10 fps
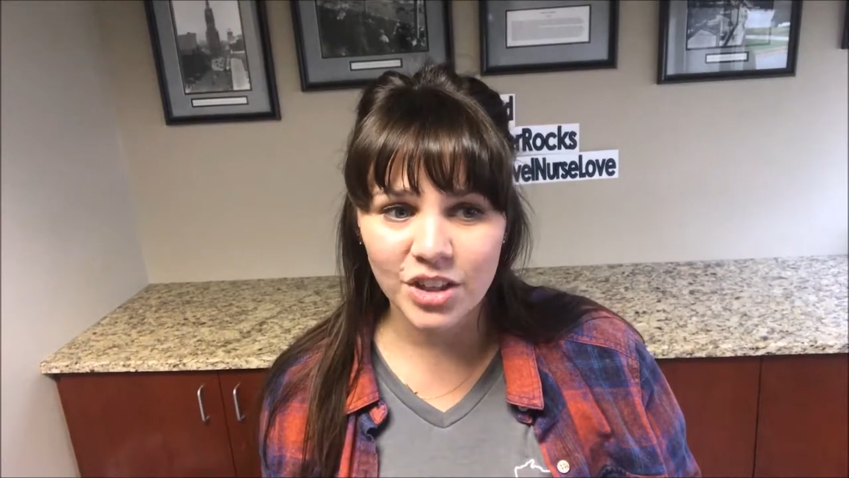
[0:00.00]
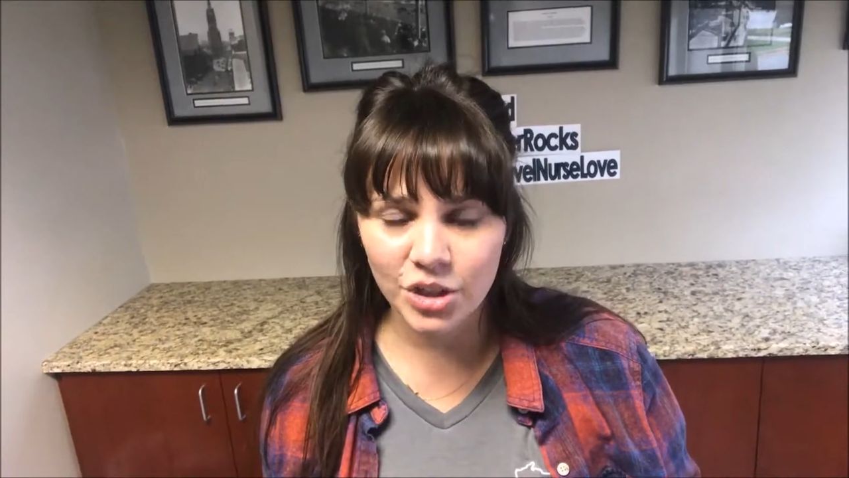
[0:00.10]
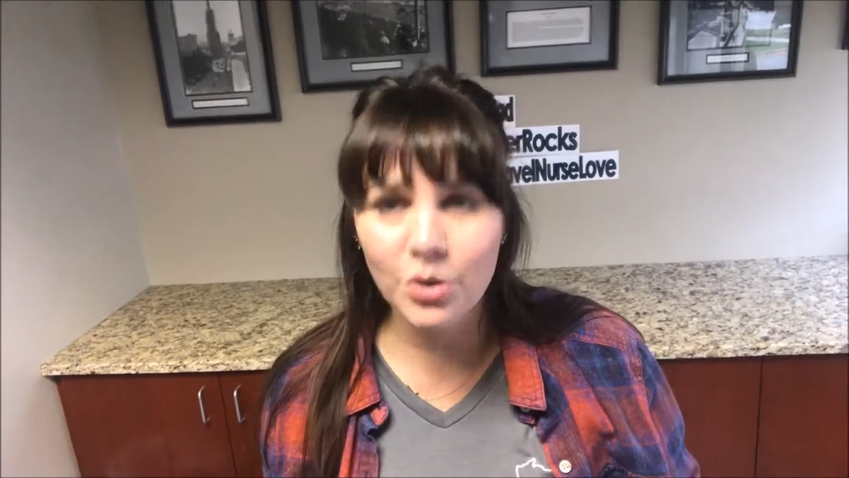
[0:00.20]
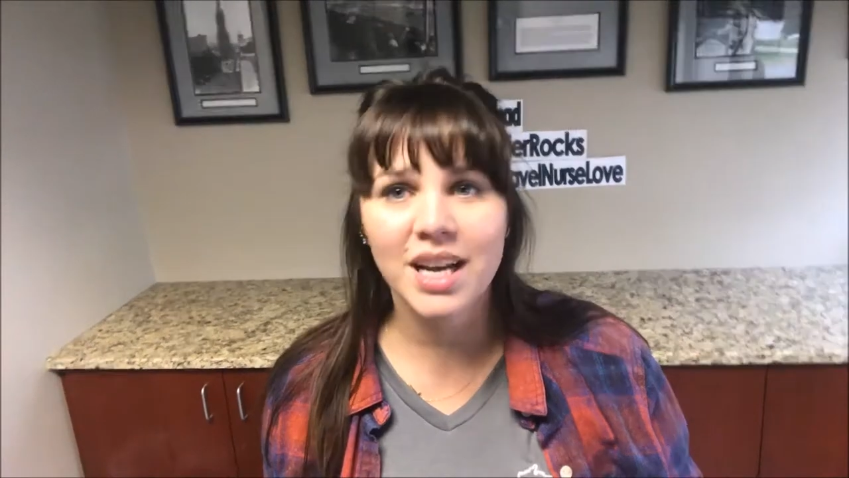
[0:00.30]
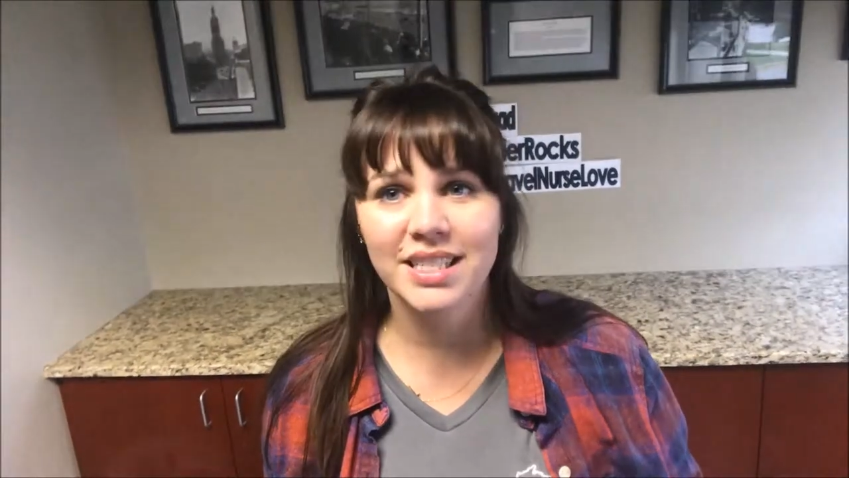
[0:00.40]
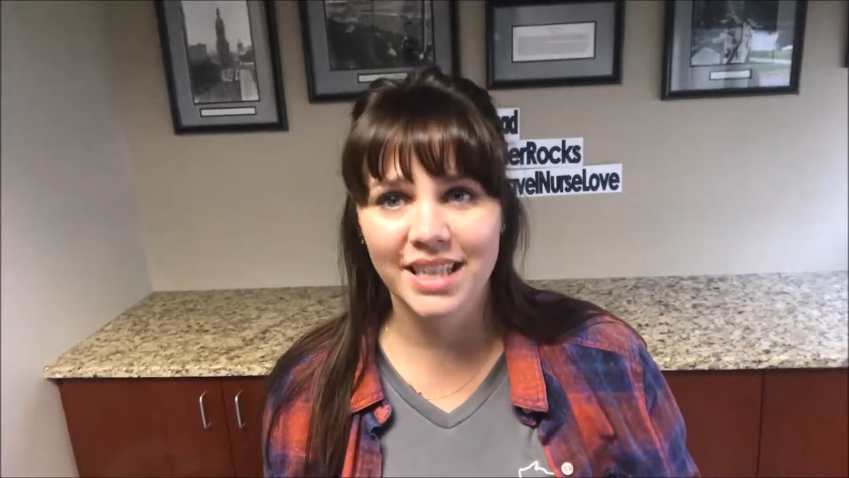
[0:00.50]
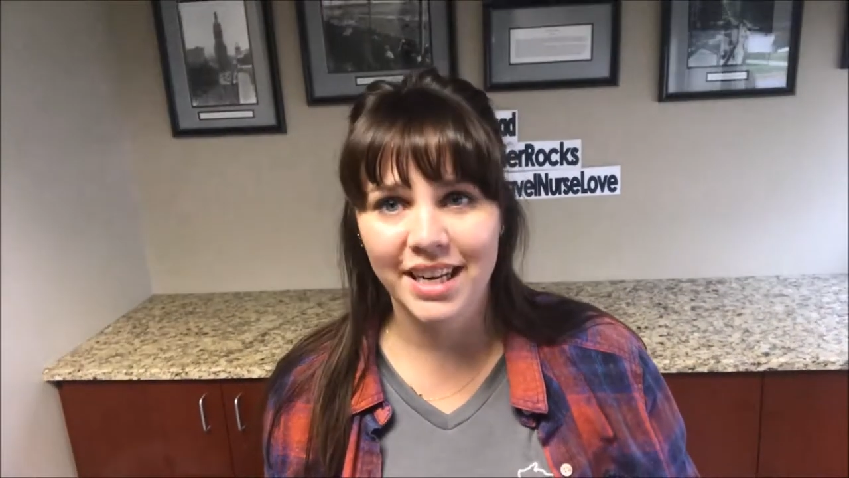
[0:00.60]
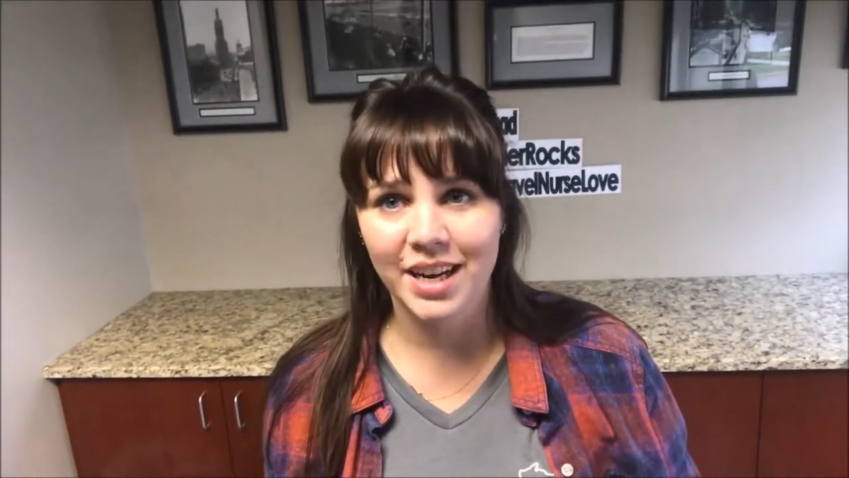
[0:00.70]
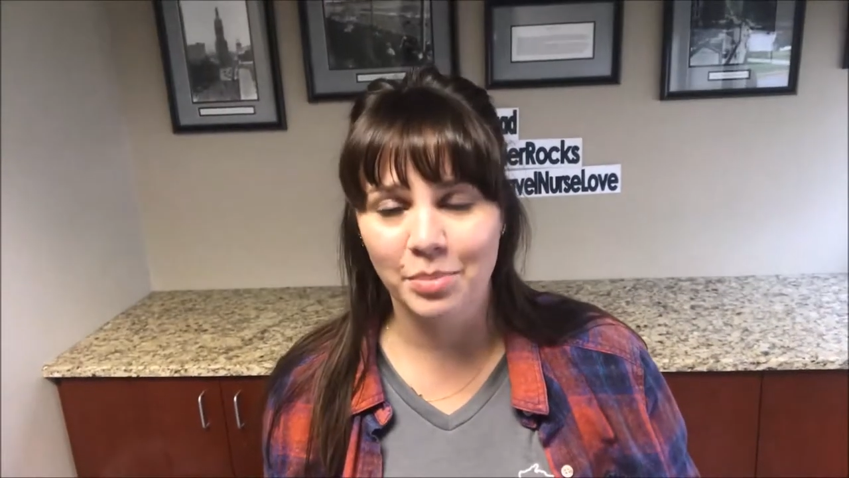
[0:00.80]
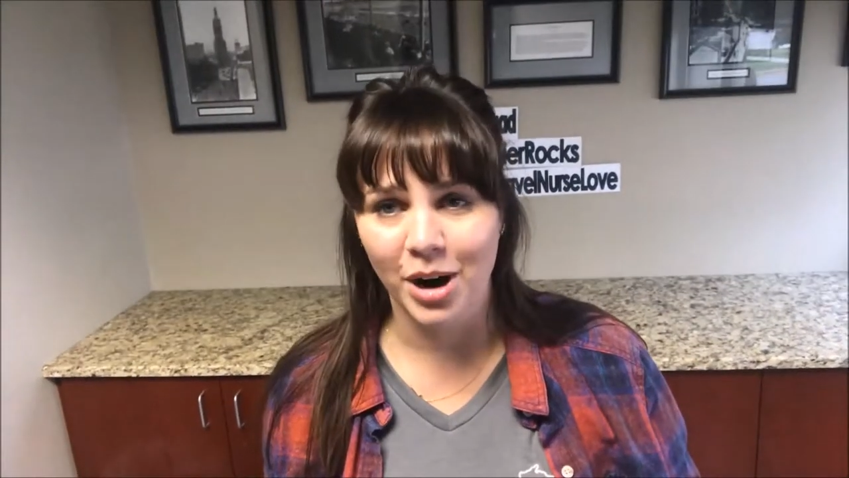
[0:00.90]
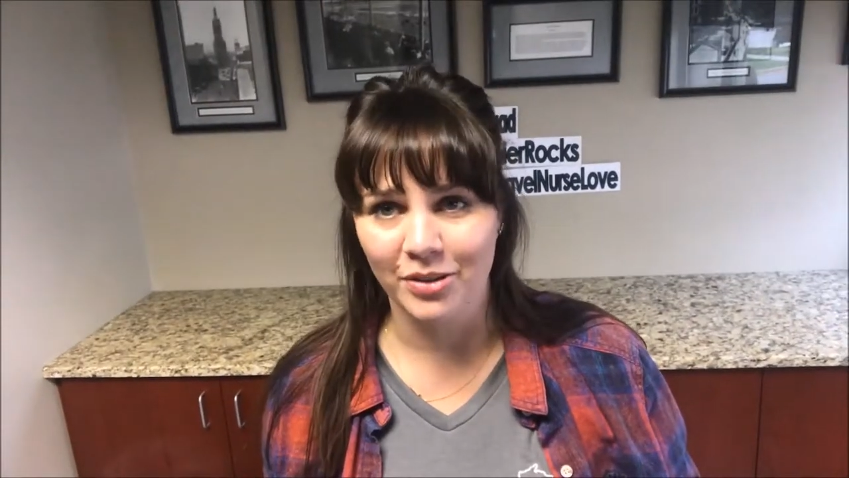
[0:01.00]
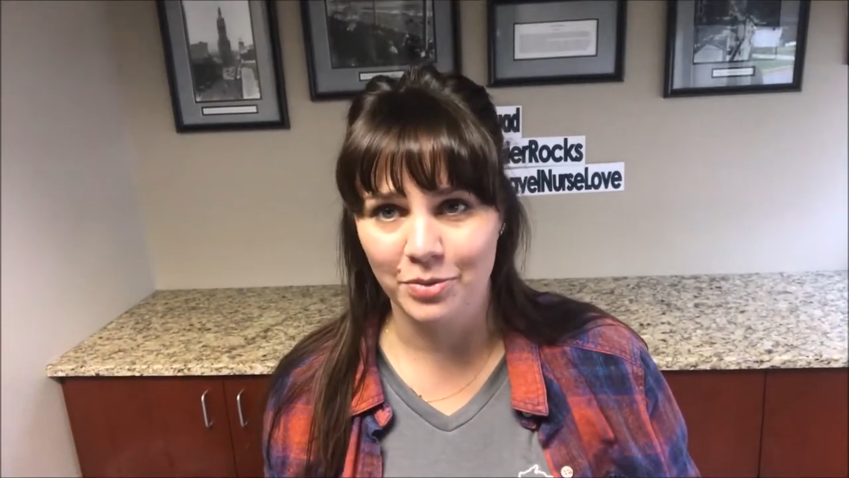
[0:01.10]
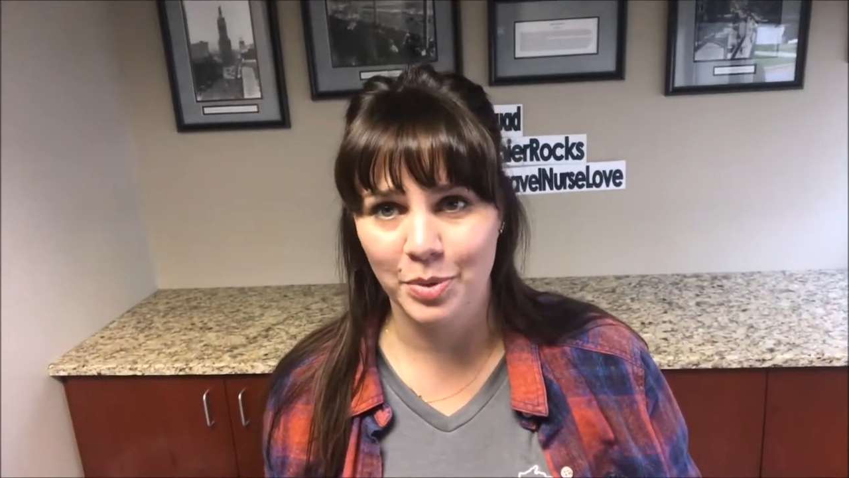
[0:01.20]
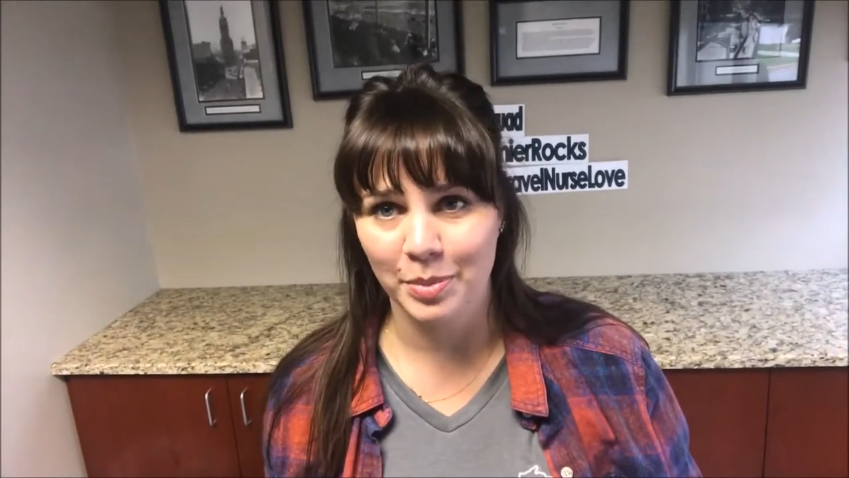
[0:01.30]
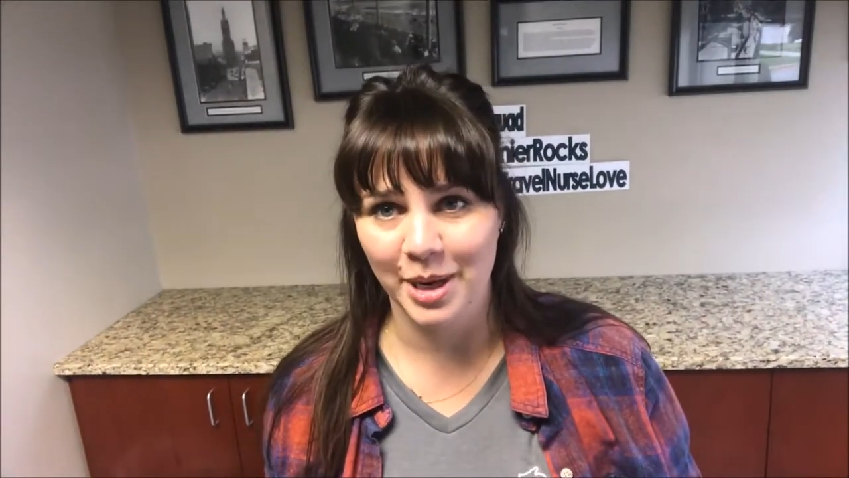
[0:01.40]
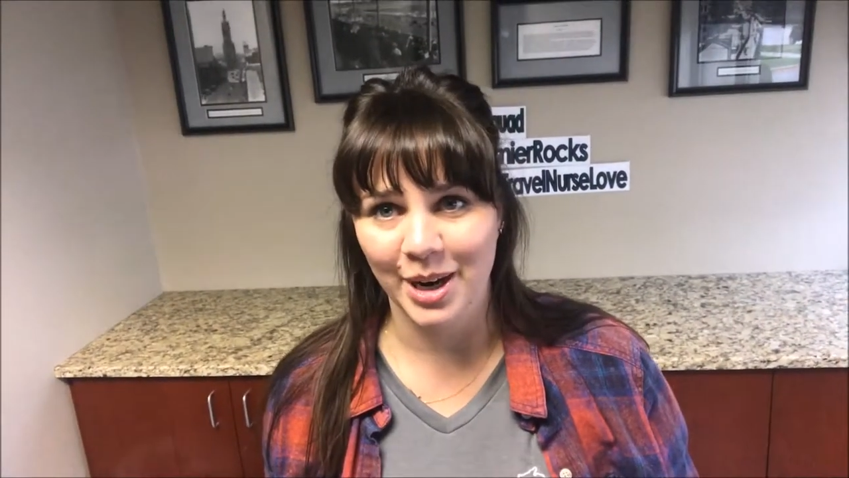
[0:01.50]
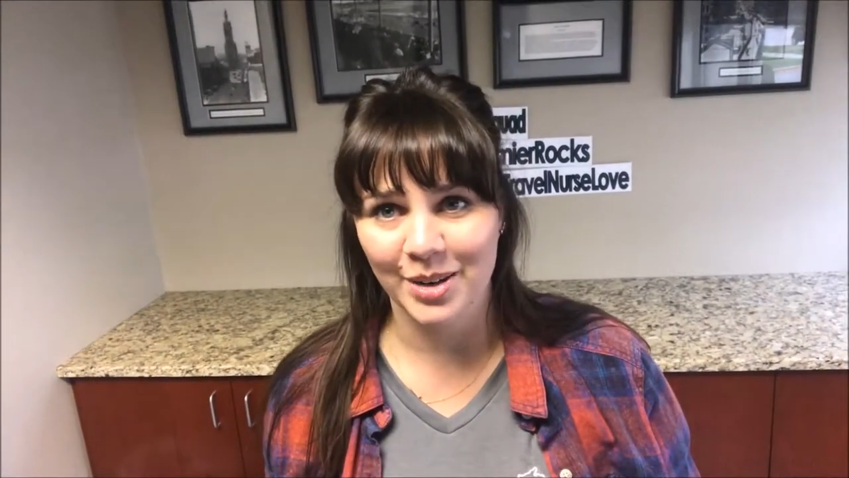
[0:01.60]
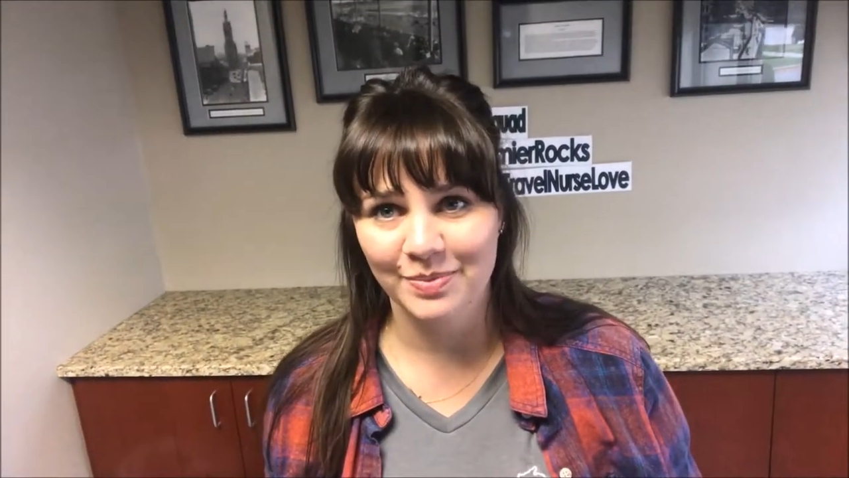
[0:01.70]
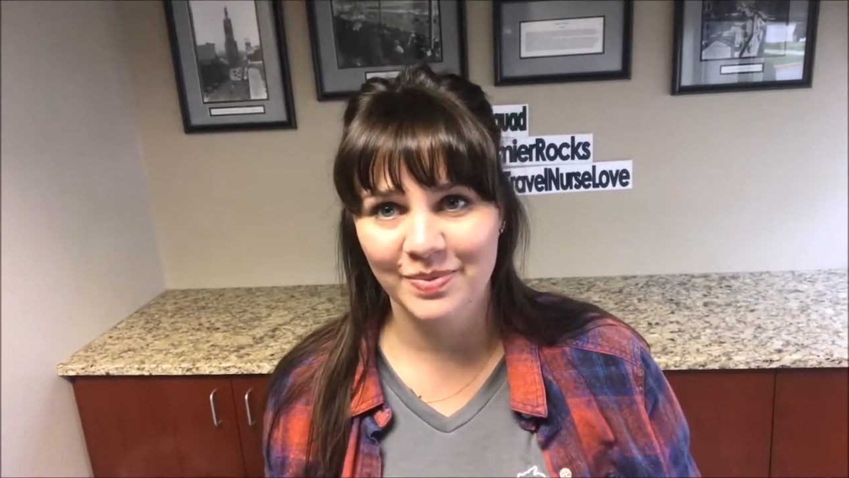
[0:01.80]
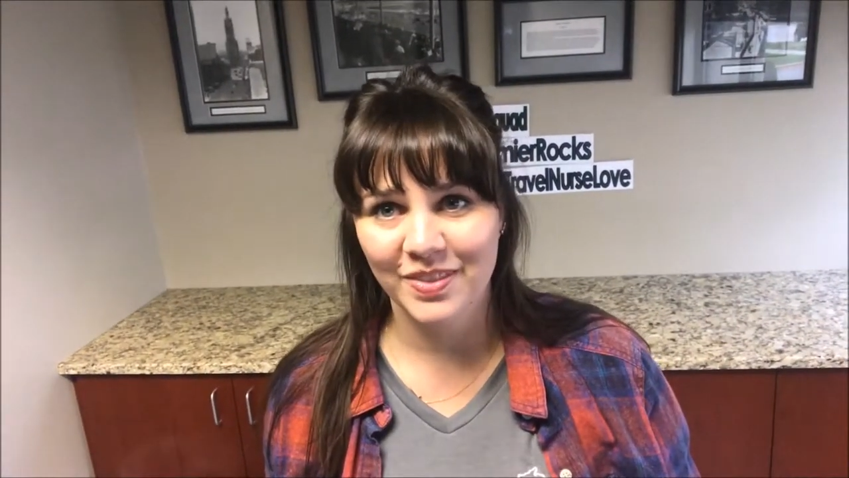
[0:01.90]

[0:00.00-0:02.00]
you guys need to get a part of Premier